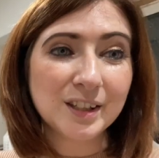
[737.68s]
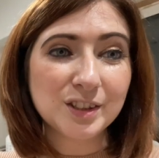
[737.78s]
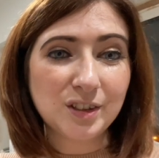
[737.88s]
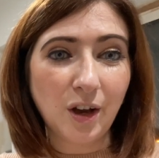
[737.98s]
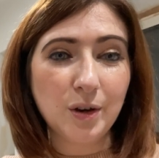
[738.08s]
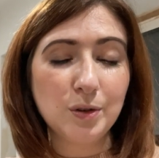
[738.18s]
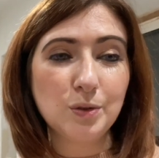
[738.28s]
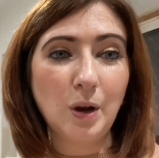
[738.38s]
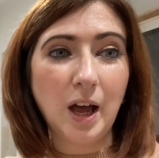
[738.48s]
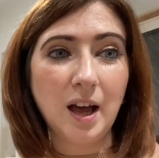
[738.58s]

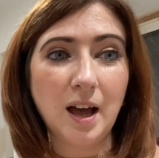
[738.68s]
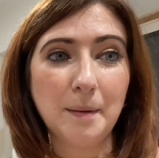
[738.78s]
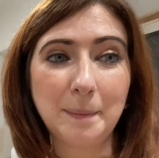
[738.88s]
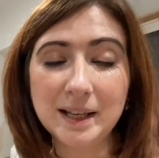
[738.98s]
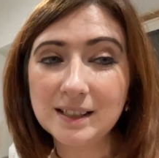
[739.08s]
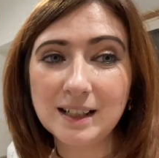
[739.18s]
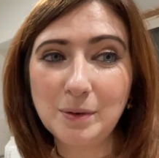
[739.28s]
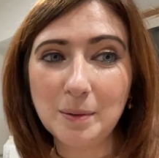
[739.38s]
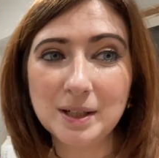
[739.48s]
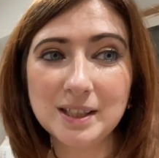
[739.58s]
So basically
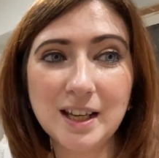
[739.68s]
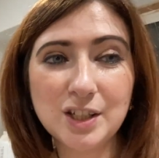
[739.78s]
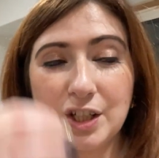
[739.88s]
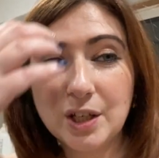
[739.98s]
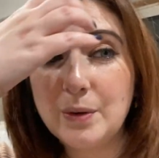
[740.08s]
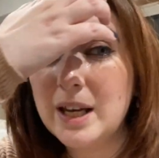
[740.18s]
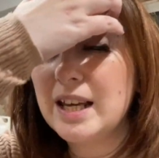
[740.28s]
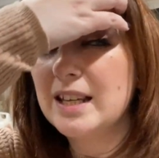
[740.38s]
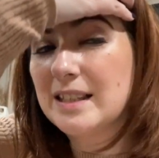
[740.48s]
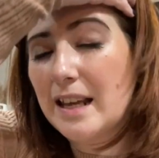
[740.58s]
what I'm gonna say to you
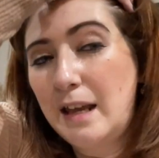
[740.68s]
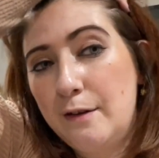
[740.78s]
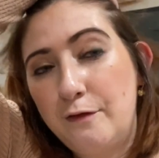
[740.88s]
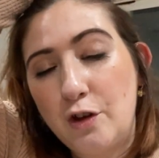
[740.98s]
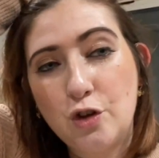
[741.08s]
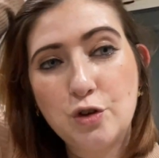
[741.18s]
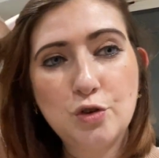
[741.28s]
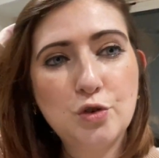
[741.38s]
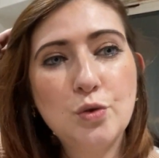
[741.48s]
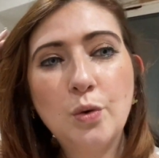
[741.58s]
is, if
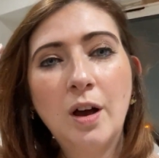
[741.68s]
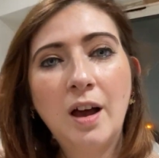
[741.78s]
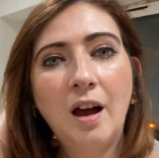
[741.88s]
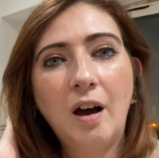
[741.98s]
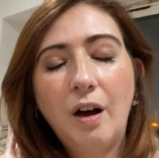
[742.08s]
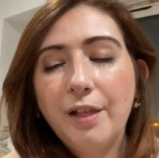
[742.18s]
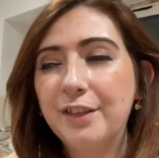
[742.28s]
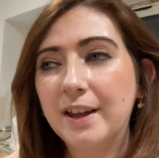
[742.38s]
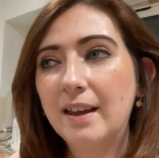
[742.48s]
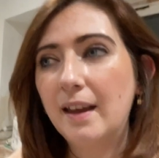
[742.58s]
you are
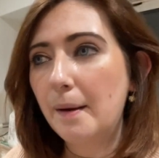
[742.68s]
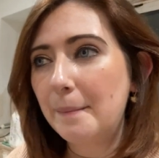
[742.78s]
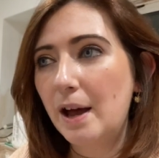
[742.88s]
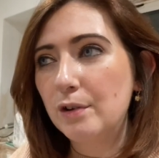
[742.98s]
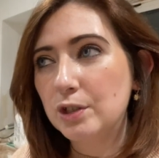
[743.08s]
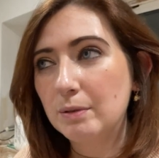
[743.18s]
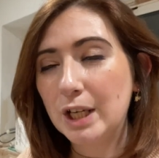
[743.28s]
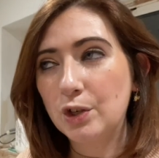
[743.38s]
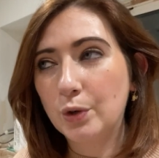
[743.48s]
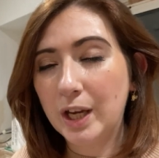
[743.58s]
thinking about
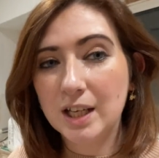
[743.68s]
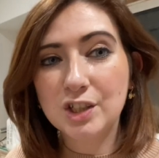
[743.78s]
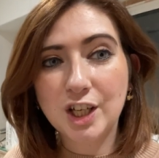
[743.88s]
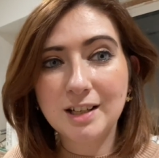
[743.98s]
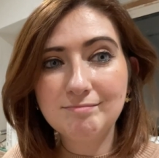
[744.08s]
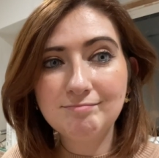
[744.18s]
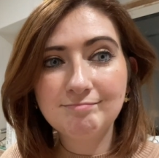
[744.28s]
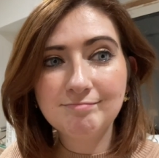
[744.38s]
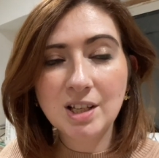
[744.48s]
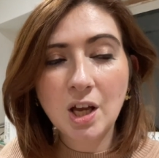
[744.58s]
doing your kitchen,
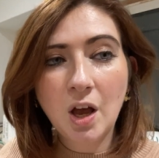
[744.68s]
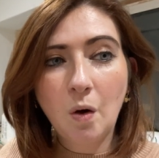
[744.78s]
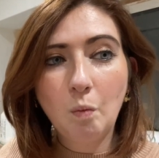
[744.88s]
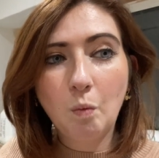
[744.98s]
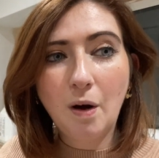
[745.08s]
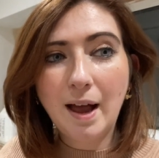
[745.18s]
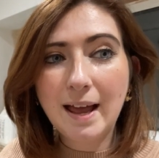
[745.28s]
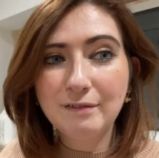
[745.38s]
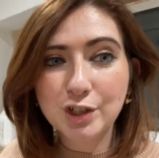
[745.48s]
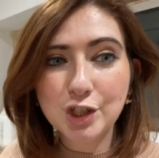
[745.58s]

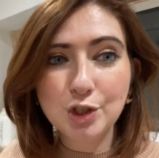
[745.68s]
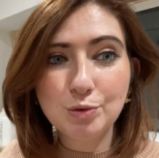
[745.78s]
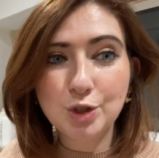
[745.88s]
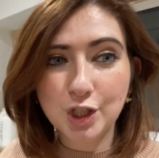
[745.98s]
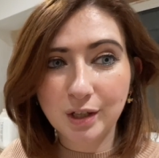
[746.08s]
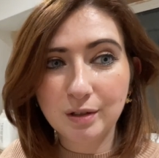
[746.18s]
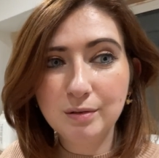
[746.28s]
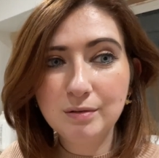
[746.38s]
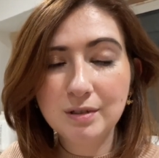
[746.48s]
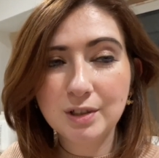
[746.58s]
whatever you
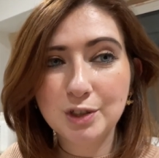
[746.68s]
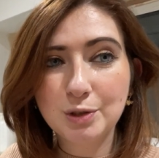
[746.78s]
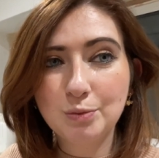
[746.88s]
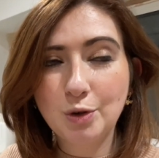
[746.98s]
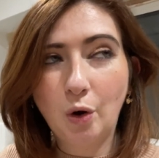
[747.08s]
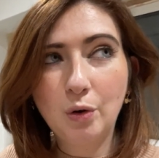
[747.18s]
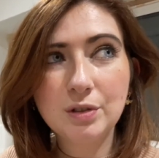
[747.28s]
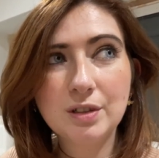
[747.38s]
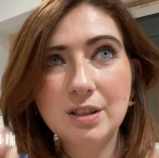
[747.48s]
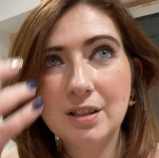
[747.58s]
do, do
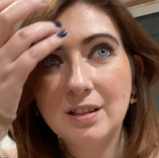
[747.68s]
not